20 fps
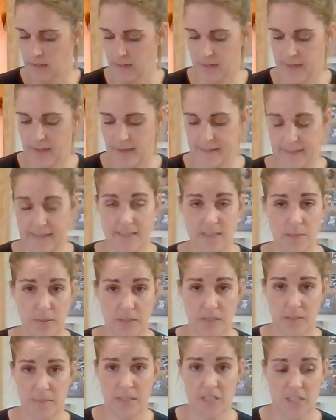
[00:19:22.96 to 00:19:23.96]
And that's
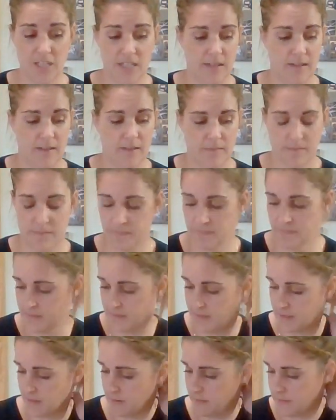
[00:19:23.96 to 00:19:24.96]
pretty much it.
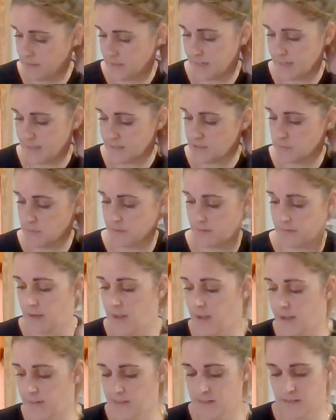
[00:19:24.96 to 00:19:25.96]
Then the next one I've
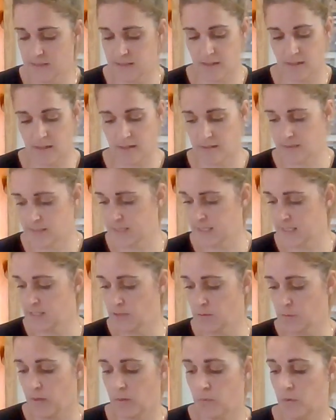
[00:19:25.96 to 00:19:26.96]
got is
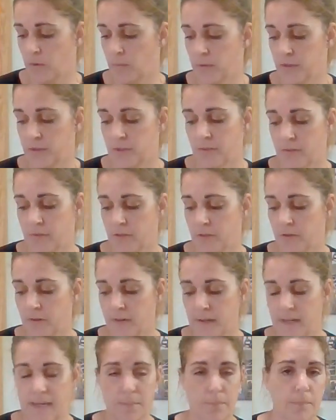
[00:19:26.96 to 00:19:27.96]

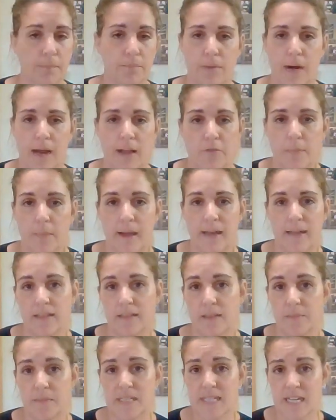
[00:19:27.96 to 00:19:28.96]
61113, private pilot
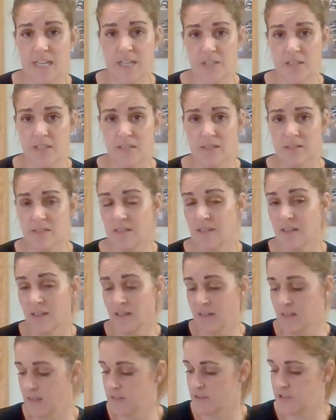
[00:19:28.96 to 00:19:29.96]
limitations.
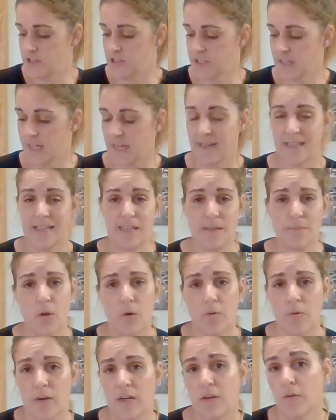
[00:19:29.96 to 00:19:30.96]
Just kind of keep
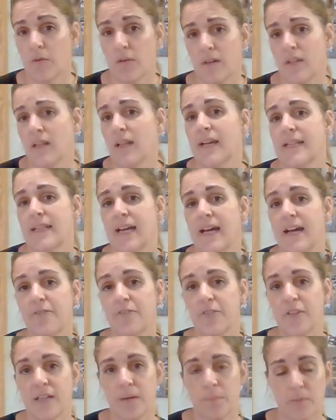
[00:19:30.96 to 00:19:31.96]
going in order like that
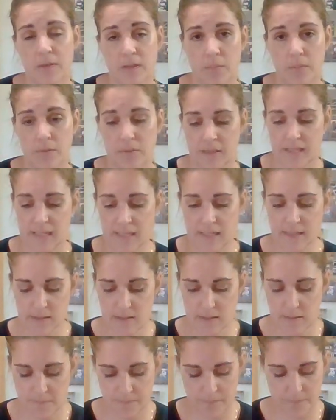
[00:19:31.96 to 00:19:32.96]
for the applicable
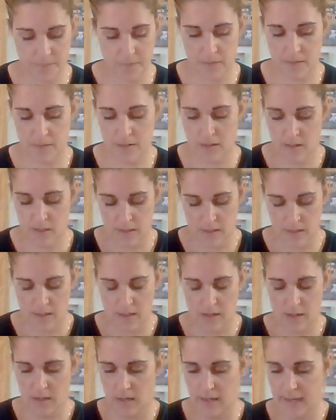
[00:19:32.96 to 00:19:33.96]
things.
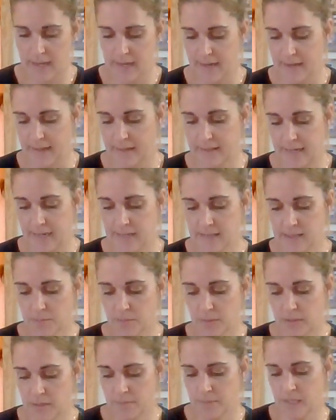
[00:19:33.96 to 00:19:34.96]
And that is
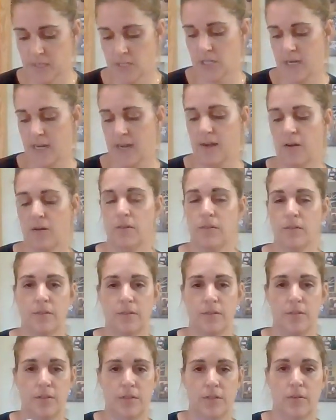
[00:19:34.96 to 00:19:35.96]
pretty much how
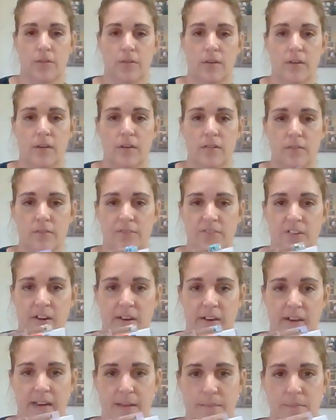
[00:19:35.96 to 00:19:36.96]
your
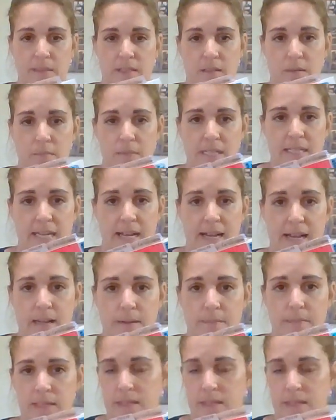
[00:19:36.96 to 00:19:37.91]
FAR-AIM is going to be tabbed